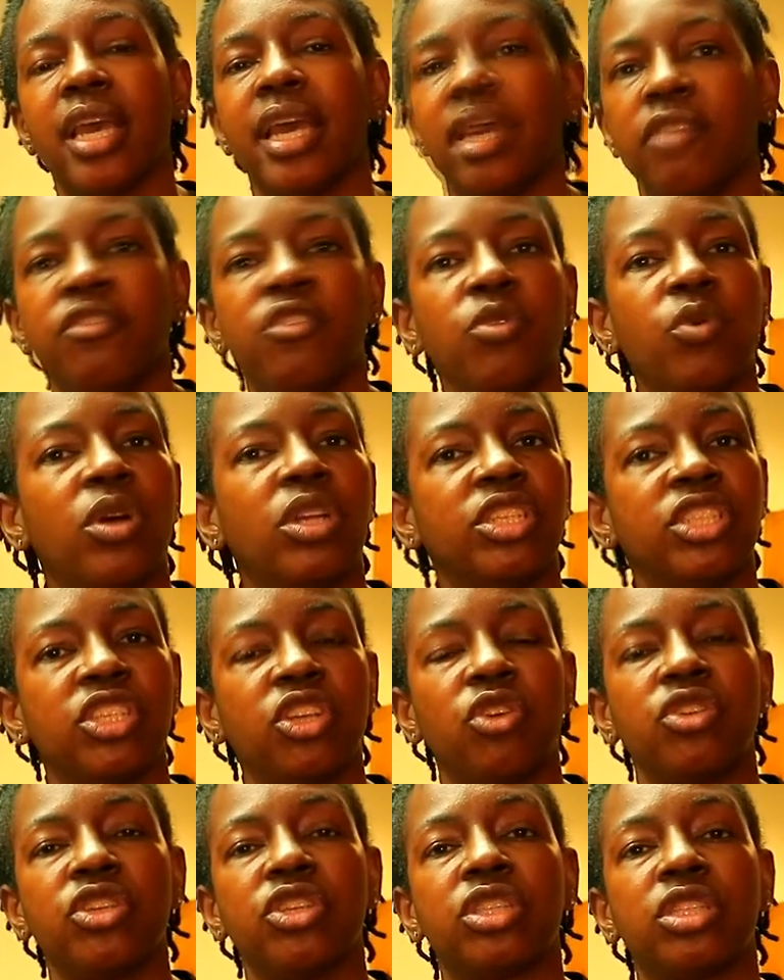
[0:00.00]
If you want to show
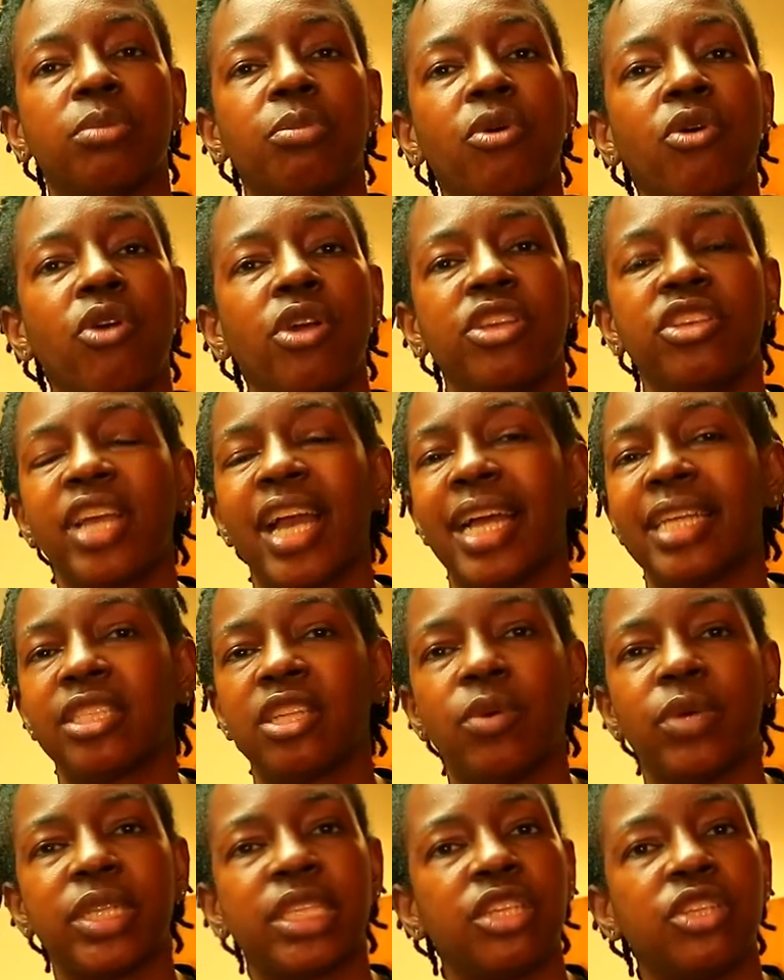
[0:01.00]
your support, you guys know
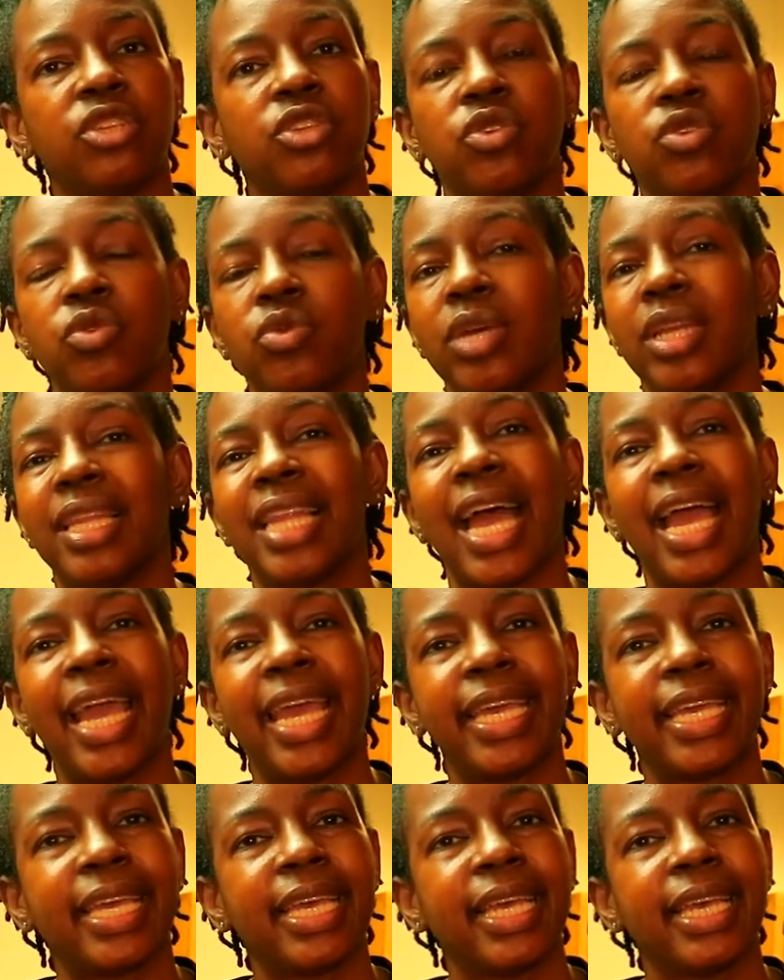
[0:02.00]
what to do.
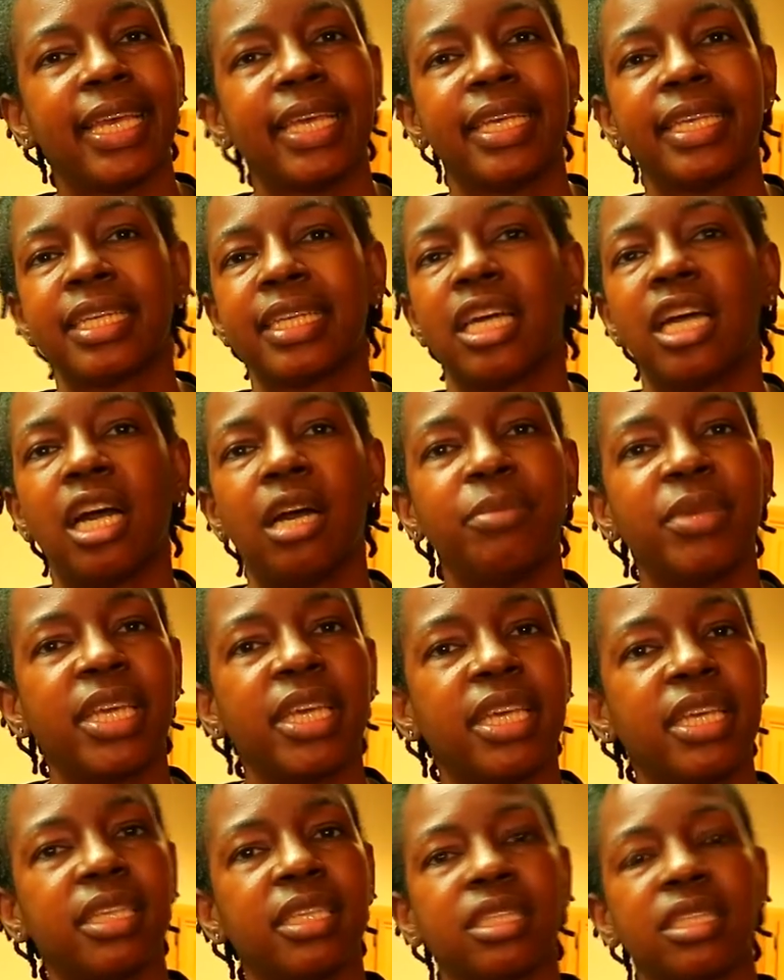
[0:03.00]
Like,
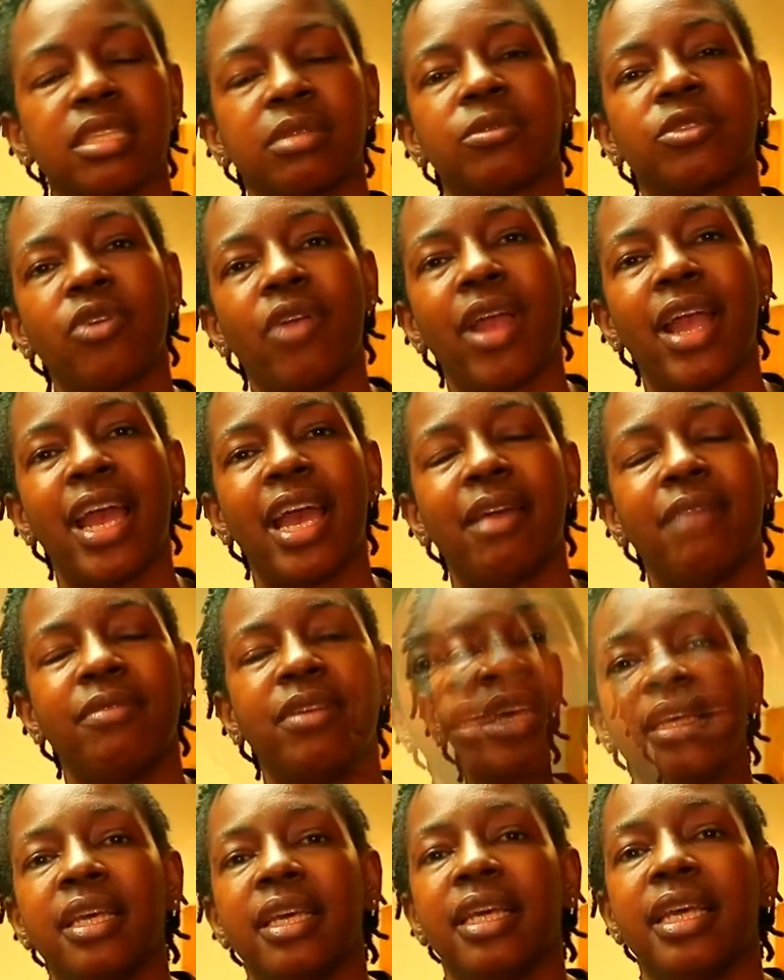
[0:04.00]
comment, subscribe,
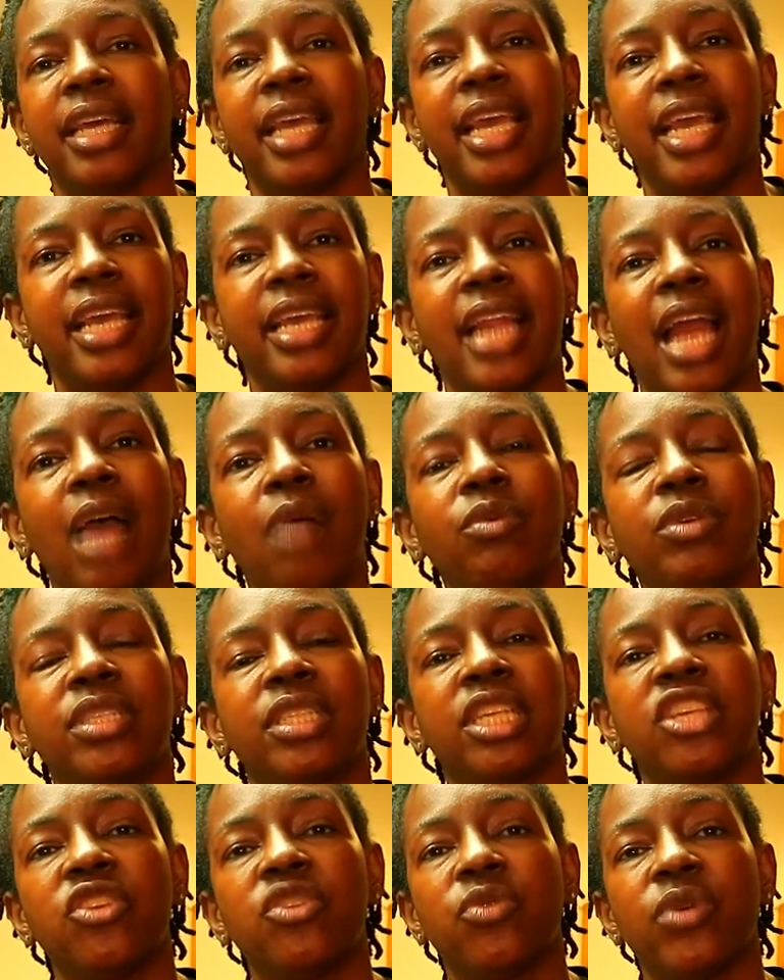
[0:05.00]
and I will
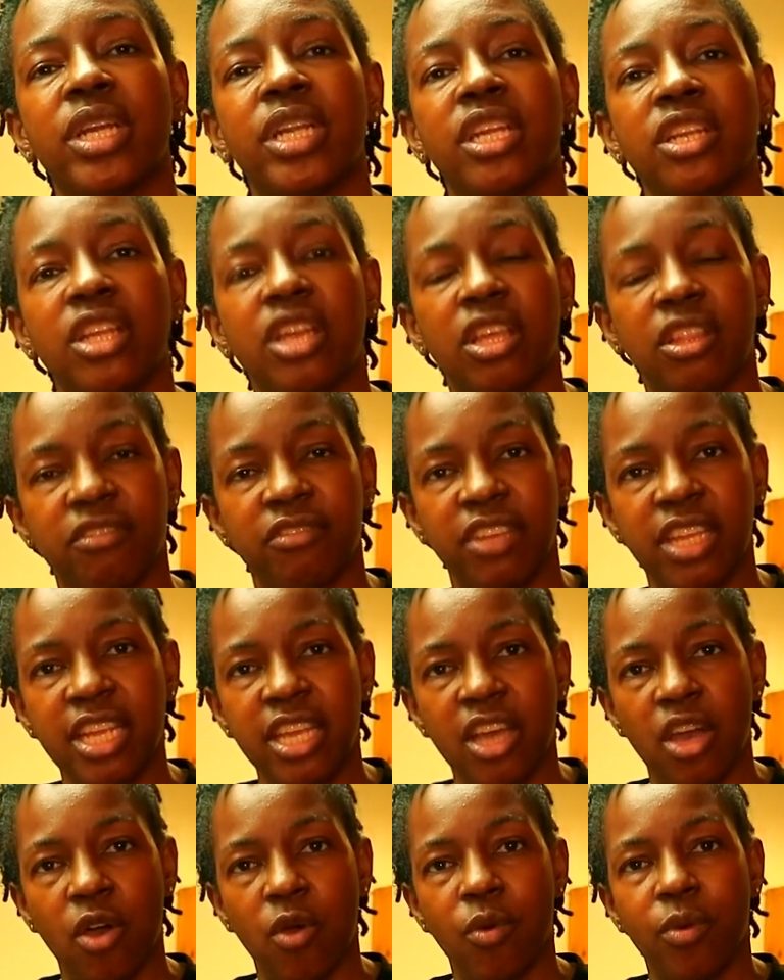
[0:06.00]
see you in another
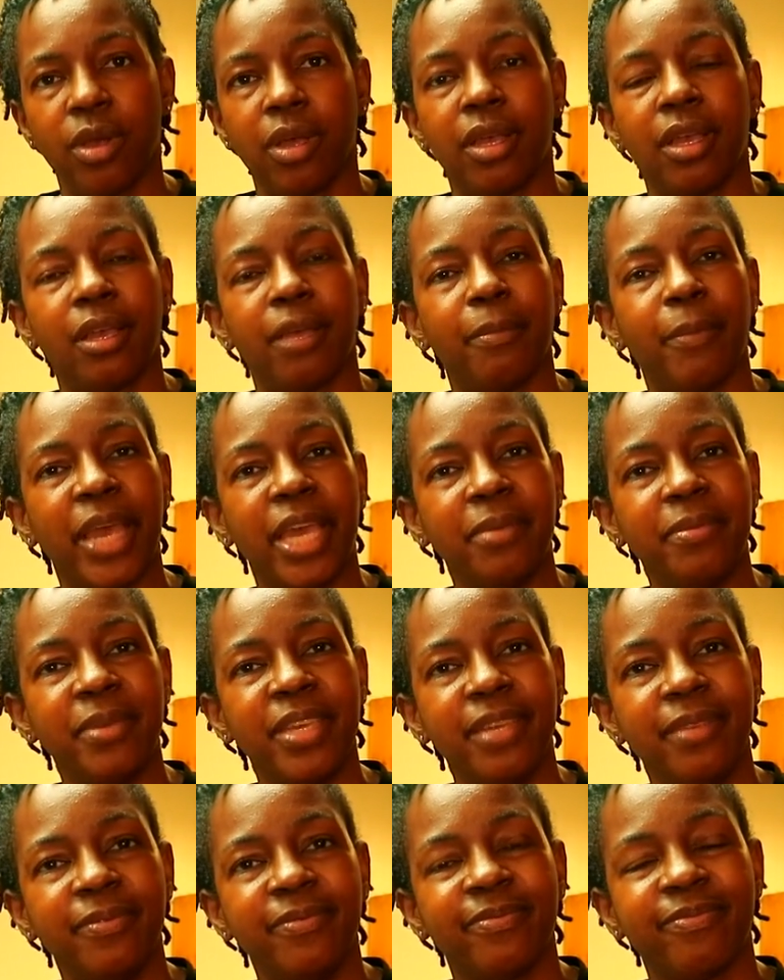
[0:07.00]
video,
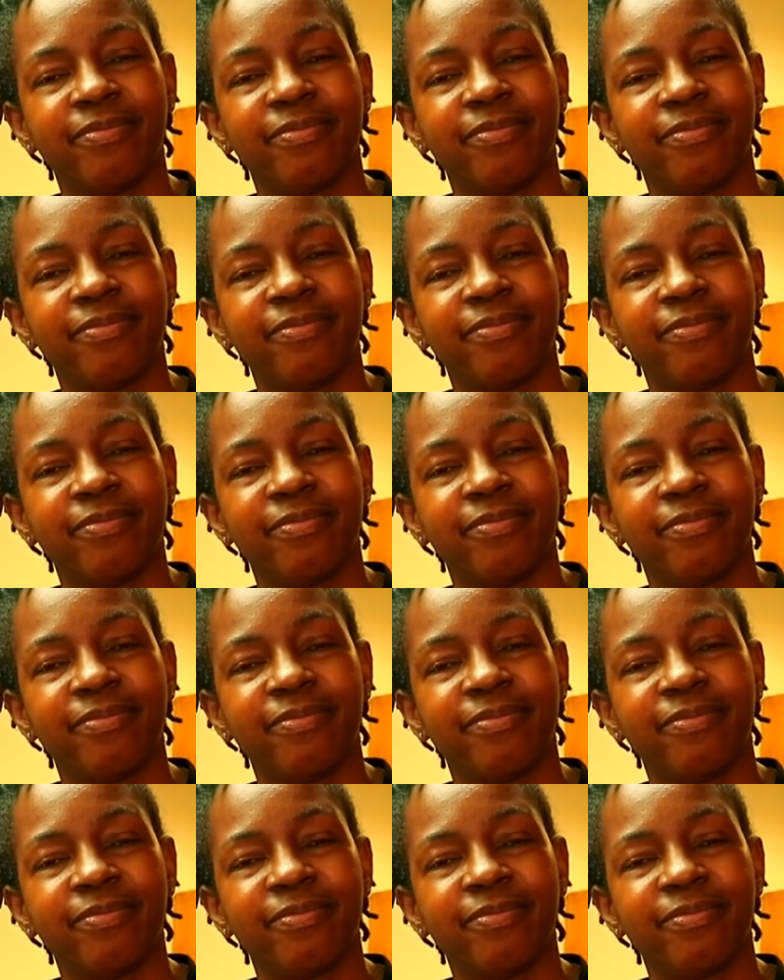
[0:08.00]
maybe.